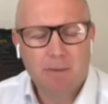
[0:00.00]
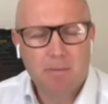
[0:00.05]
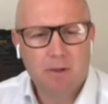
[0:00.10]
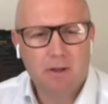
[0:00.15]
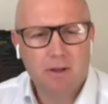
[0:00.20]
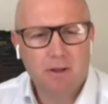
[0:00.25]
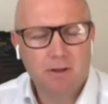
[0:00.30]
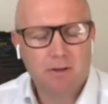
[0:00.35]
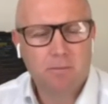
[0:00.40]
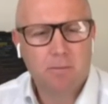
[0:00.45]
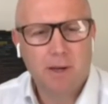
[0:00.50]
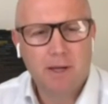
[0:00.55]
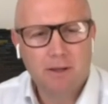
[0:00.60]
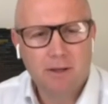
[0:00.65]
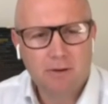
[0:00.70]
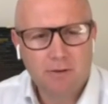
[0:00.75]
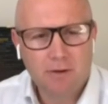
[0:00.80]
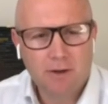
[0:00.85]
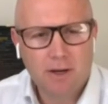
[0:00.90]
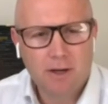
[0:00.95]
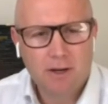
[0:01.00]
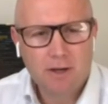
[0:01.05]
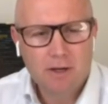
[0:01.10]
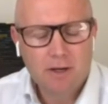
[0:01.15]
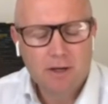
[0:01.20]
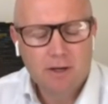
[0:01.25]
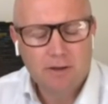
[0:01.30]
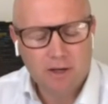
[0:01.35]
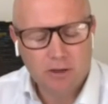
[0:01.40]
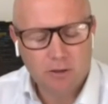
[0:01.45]
capital expenditure.
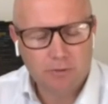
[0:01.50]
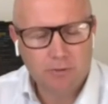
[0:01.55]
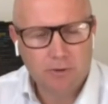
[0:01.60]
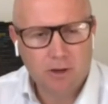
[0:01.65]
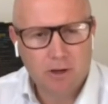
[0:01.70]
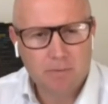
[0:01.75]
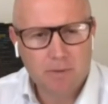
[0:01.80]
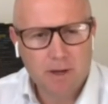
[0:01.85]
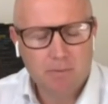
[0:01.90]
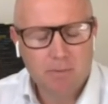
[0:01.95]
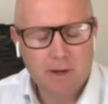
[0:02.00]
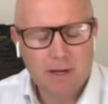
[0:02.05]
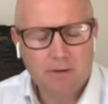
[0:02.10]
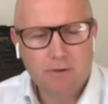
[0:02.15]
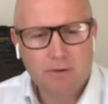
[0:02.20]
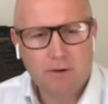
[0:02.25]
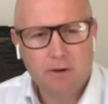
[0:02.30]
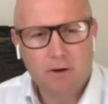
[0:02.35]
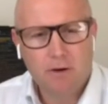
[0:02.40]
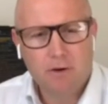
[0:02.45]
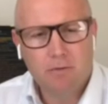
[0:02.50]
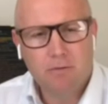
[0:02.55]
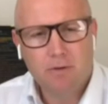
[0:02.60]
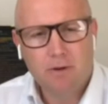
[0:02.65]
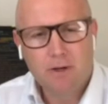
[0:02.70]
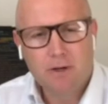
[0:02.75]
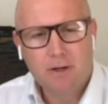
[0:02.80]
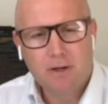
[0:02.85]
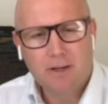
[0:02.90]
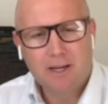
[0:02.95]
They also made mention of
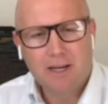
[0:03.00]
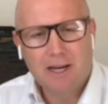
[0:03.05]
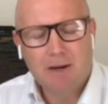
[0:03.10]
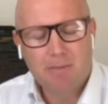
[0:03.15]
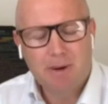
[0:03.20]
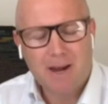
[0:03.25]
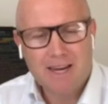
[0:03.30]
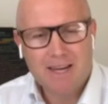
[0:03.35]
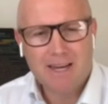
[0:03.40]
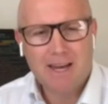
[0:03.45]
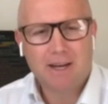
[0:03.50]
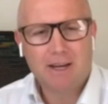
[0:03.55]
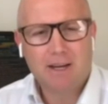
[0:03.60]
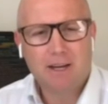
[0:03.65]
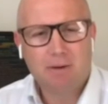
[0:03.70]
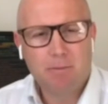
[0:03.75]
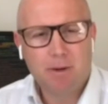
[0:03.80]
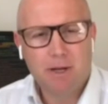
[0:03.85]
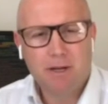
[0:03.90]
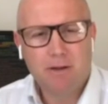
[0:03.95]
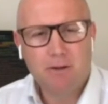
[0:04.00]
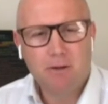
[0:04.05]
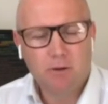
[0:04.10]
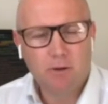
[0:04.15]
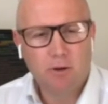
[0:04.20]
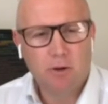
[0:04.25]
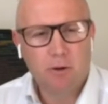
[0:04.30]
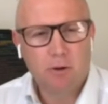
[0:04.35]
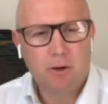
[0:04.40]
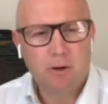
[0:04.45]
any uncommitted
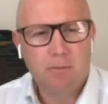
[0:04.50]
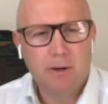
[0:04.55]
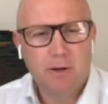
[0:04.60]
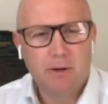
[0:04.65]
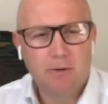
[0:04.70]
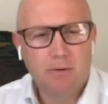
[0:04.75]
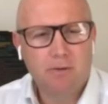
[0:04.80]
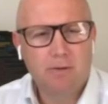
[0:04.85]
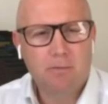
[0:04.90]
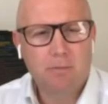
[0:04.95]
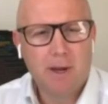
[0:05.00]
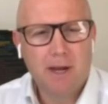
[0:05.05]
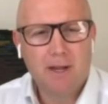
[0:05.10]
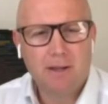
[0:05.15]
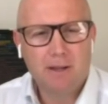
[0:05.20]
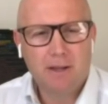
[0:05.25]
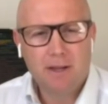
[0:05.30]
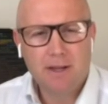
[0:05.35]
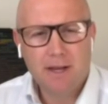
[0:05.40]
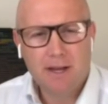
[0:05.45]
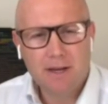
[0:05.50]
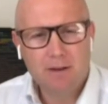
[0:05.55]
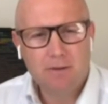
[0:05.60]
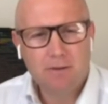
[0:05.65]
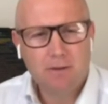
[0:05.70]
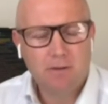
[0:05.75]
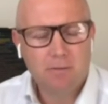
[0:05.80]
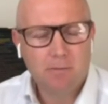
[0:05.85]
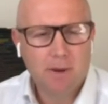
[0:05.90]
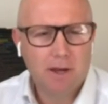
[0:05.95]
or non-committed spend in the
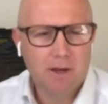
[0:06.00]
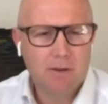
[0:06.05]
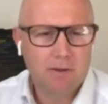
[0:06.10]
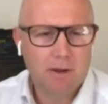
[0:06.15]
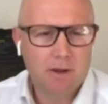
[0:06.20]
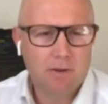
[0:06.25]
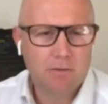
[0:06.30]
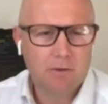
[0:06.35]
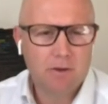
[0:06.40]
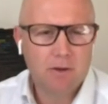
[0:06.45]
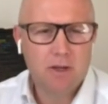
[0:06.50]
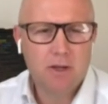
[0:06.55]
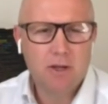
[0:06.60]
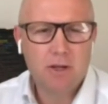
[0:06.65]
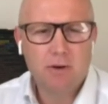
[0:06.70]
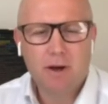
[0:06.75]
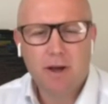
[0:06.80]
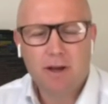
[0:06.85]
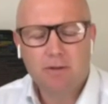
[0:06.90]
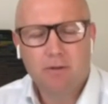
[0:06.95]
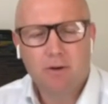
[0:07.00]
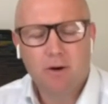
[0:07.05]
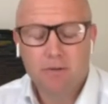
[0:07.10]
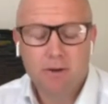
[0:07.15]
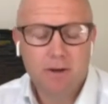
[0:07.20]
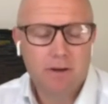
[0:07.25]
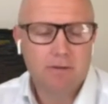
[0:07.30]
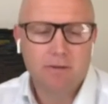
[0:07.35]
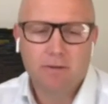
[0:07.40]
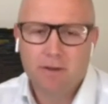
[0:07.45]
energy space over in the US.
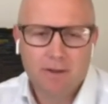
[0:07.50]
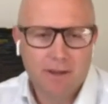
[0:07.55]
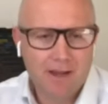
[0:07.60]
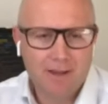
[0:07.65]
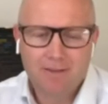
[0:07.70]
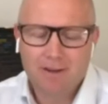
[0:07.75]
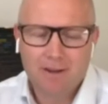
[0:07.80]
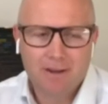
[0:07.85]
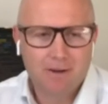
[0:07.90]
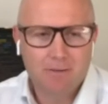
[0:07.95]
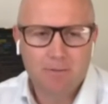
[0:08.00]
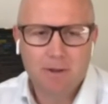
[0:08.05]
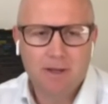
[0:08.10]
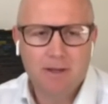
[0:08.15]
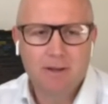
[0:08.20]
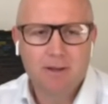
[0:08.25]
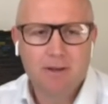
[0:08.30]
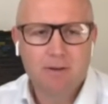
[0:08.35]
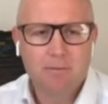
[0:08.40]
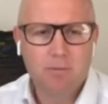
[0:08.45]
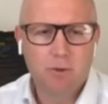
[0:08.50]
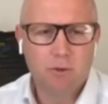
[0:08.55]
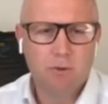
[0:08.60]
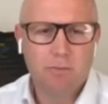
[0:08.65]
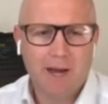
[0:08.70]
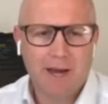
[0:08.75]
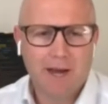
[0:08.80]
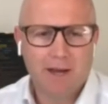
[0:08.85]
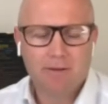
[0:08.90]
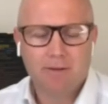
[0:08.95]
Obviously, that's going to be
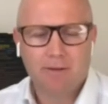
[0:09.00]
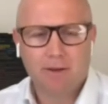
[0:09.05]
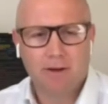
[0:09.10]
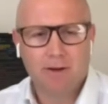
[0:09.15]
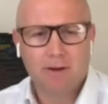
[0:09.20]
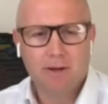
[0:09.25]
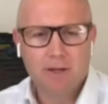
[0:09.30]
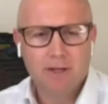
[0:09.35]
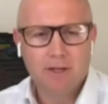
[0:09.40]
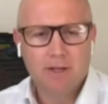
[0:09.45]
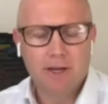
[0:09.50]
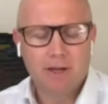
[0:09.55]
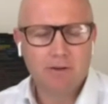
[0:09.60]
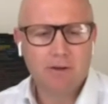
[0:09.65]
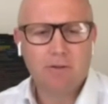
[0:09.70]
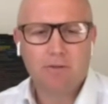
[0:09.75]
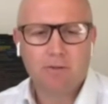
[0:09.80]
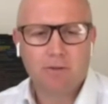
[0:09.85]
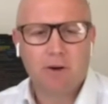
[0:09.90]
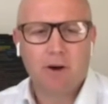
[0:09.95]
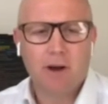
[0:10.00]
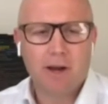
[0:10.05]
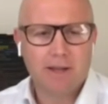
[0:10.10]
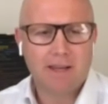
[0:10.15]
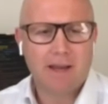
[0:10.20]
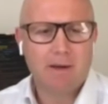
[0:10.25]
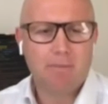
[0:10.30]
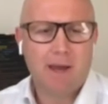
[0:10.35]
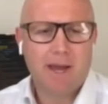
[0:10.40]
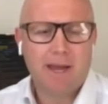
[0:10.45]
pulled back. So just
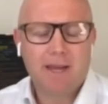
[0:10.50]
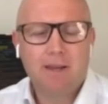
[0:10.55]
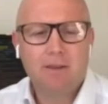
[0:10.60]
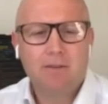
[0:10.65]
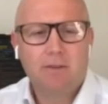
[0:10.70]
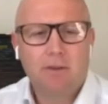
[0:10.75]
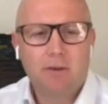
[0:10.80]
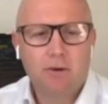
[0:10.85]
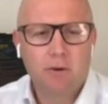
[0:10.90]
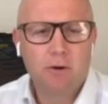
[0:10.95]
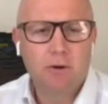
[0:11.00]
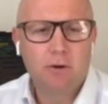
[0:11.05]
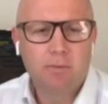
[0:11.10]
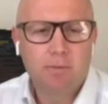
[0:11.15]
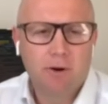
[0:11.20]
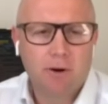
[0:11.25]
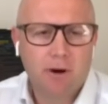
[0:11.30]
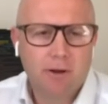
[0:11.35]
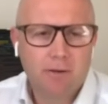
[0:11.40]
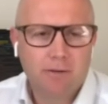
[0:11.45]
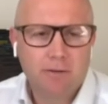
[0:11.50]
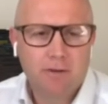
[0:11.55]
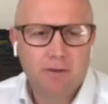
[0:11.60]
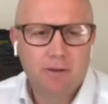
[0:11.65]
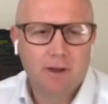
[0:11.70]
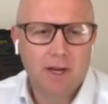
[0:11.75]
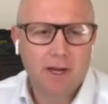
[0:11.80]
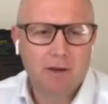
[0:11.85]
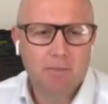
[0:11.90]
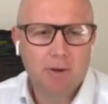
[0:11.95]
tying that back into the oil price
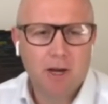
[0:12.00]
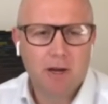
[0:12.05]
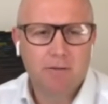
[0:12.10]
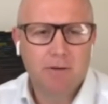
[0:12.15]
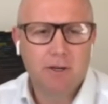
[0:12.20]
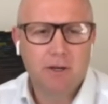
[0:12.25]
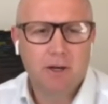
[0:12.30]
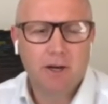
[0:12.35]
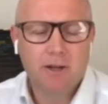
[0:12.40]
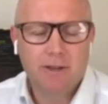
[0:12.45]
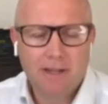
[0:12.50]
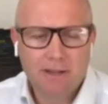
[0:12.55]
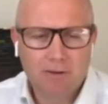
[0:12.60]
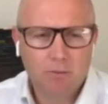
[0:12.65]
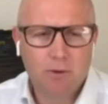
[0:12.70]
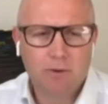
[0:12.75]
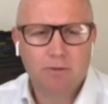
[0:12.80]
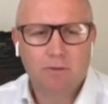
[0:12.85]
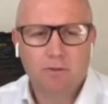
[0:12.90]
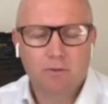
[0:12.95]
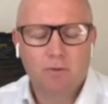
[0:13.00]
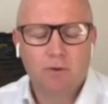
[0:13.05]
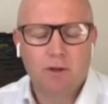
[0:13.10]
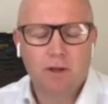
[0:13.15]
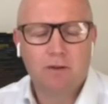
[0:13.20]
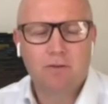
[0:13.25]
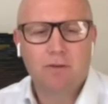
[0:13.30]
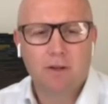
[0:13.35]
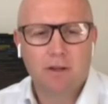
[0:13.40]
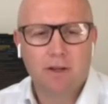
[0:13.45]
overnight, that's what's
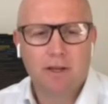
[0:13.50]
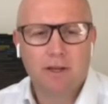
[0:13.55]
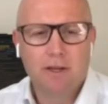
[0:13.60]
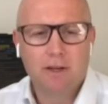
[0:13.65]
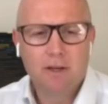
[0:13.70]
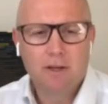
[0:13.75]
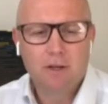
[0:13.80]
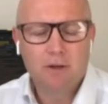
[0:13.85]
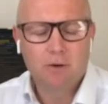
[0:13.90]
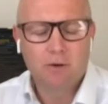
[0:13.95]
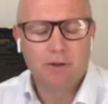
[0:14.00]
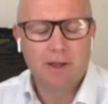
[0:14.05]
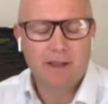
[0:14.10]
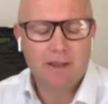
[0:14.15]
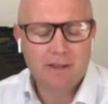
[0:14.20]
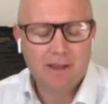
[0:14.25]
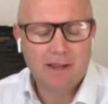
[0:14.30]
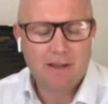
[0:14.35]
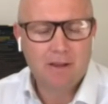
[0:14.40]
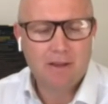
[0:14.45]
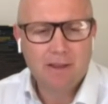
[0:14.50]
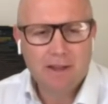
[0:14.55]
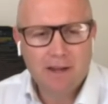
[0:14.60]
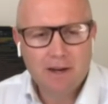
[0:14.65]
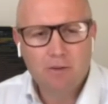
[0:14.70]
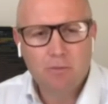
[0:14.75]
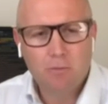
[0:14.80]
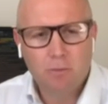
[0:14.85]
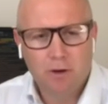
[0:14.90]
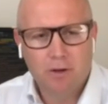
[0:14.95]
traditionally, well,
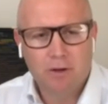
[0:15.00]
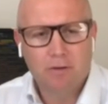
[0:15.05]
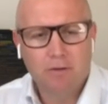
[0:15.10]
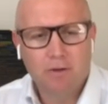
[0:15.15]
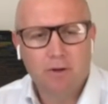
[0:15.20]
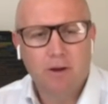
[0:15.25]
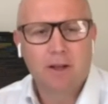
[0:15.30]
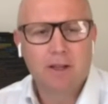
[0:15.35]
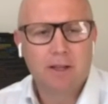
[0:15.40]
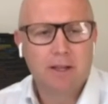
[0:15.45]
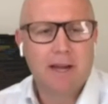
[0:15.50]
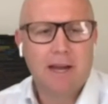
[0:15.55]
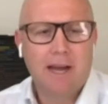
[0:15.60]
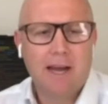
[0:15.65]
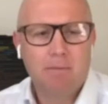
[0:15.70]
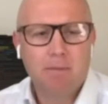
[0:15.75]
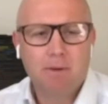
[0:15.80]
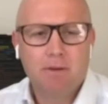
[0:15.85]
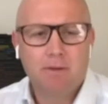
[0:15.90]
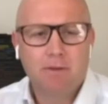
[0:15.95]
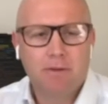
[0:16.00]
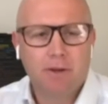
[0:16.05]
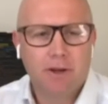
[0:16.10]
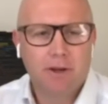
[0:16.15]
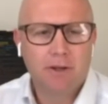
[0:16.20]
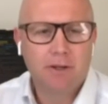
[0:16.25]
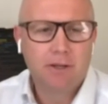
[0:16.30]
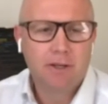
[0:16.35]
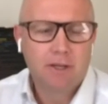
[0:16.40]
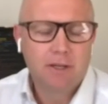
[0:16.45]
that is what is likely to happen.
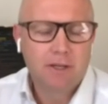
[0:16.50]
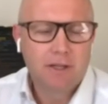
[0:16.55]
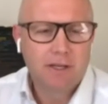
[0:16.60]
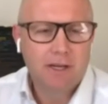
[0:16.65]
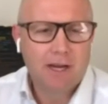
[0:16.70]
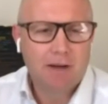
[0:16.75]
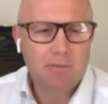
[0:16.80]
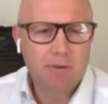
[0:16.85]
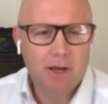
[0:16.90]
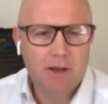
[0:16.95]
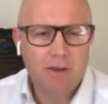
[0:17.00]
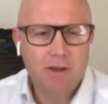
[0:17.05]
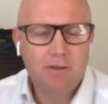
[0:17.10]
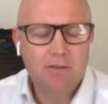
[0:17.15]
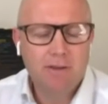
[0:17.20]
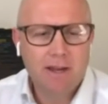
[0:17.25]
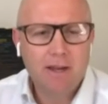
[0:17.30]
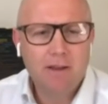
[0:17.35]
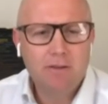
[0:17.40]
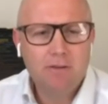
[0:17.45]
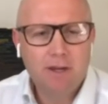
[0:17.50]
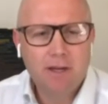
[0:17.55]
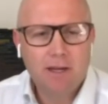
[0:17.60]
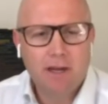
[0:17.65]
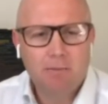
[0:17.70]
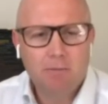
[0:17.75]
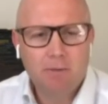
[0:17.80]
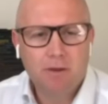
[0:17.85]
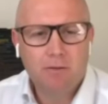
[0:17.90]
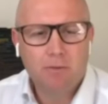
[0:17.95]
So these energy
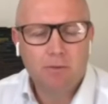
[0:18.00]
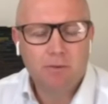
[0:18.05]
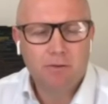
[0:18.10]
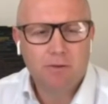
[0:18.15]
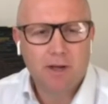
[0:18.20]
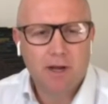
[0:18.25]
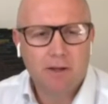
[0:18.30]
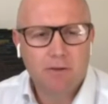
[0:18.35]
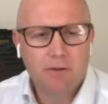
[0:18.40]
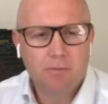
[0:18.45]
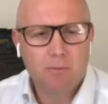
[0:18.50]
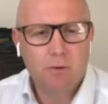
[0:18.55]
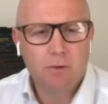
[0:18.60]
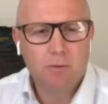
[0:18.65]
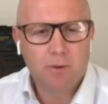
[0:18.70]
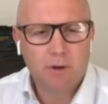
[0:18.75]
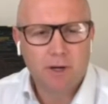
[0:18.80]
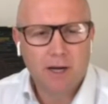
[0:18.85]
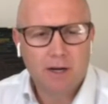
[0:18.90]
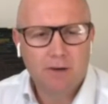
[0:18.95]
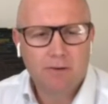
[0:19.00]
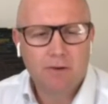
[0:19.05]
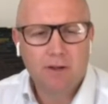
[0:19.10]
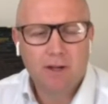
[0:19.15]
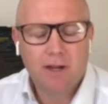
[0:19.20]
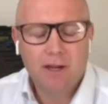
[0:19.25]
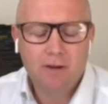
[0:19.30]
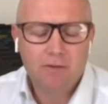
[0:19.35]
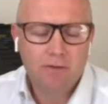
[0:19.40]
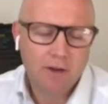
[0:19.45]
companies will start to pull
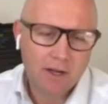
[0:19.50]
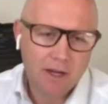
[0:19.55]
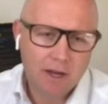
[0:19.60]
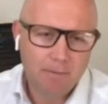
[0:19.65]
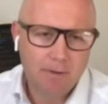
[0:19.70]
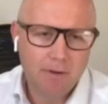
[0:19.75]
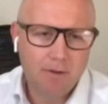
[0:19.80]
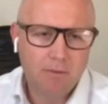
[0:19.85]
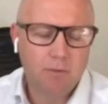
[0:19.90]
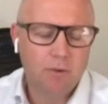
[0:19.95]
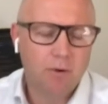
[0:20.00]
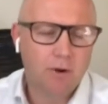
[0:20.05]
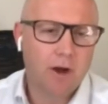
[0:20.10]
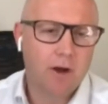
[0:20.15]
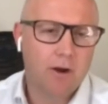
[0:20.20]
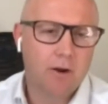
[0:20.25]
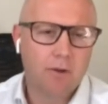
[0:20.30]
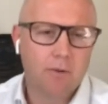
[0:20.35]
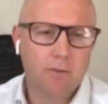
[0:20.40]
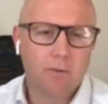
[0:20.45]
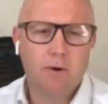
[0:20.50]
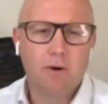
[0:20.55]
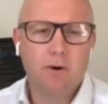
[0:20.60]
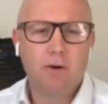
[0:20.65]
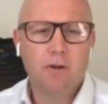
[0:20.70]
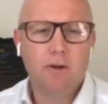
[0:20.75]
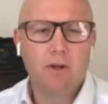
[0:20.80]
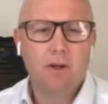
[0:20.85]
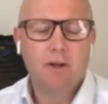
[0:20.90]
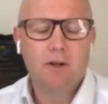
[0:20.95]
production. Energy companies will go to the
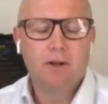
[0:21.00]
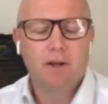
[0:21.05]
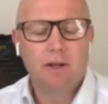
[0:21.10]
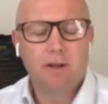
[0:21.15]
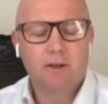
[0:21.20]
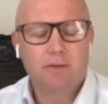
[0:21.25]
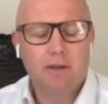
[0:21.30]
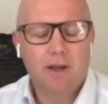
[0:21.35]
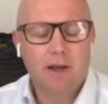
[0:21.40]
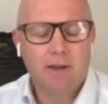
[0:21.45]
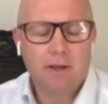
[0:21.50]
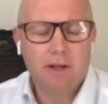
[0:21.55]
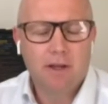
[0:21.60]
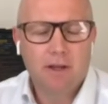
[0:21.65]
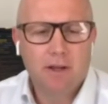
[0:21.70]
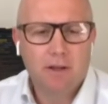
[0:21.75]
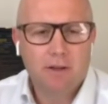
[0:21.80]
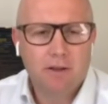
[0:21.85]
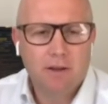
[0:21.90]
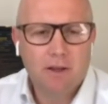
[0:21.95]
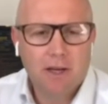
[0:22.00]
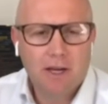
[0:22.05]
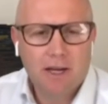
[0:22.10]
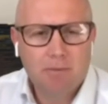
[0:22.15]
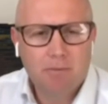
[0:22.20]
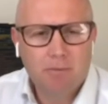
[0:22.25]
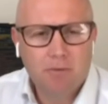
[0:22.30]
wall. And there's nothing that